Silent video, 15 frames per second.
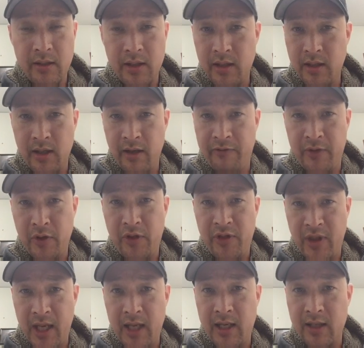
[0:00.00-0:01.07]
If you
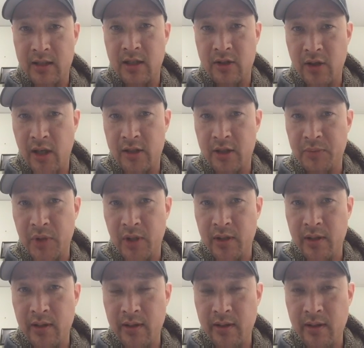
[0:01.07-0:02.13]
think it's
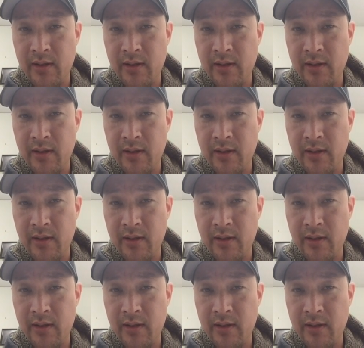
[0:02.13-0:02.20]
adjustable,